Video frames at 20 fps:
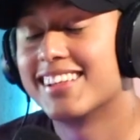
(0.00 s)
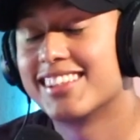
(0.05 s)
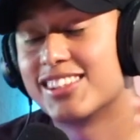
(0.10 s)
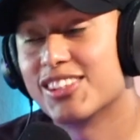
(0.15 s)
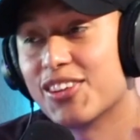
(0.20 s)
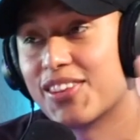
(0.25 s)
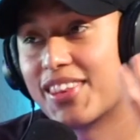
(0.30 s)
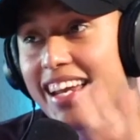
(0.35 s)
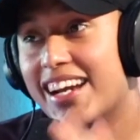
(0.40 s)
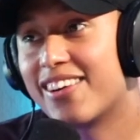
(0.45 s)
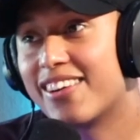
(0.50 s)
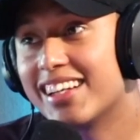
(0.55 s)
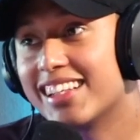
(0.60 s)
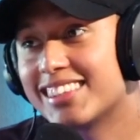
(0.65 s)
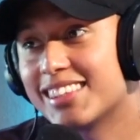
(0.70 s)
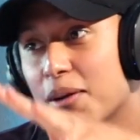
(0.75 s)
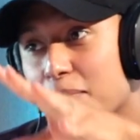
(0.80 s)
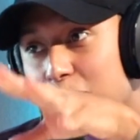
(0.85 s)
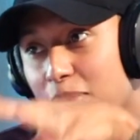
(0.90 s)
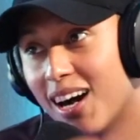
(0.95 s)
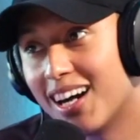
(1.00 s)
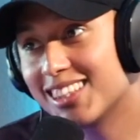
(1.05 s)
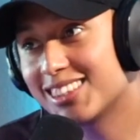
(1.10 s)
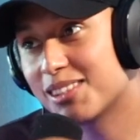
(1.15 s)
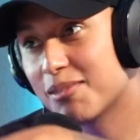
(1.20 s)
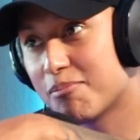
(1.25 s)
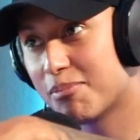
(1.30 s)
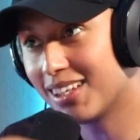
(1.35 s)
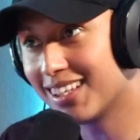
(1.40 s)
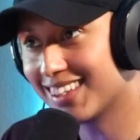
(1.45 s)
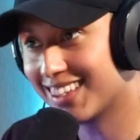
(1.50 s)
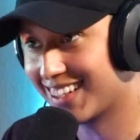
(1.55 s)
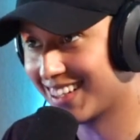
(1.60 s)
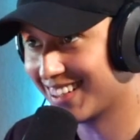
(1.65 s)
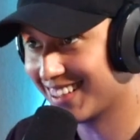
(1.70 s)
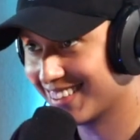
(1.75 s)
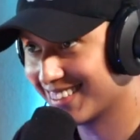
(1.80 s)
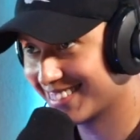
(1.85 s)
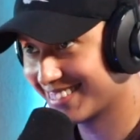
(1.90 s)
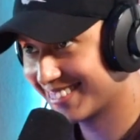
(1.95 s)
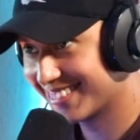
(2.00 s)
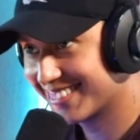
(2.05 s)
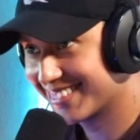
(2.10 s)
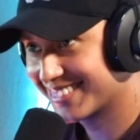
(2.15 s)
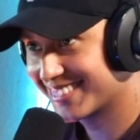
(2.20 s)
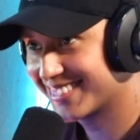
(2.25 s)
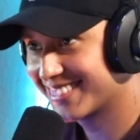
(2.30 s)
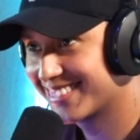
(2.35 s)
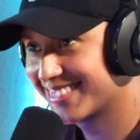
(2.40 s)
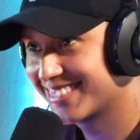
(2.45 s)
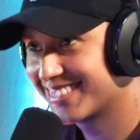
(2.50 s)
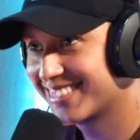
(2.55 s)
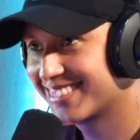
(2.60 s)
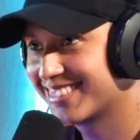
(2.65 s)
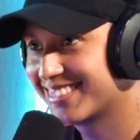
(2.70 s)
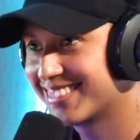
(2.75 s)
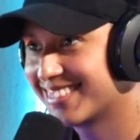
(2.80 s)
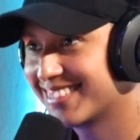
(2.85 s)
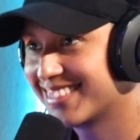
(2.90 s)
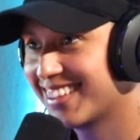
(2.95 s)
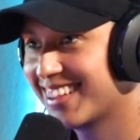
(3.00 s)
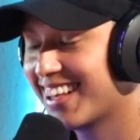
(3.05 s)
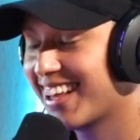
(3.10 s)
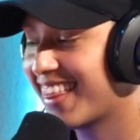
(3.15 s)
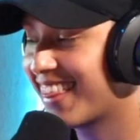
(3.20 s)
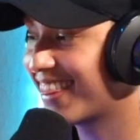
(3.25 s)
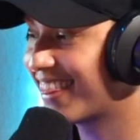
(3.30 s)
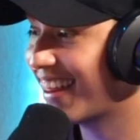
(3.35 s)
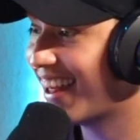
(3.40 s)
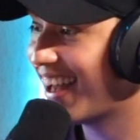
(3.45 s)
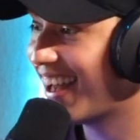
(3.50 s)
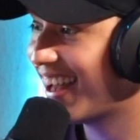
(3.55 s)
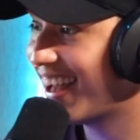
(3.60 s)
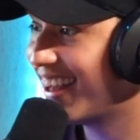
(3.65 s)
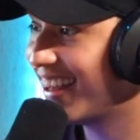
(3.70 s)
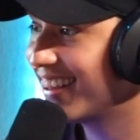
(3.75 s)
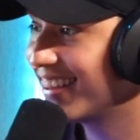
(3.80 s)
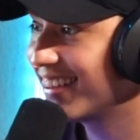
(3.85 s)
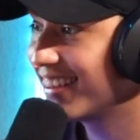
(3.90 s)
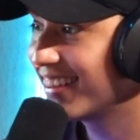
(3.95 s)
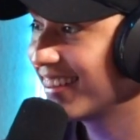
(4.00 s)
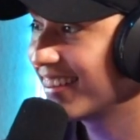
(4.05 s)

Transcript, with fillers: So there is a possibility that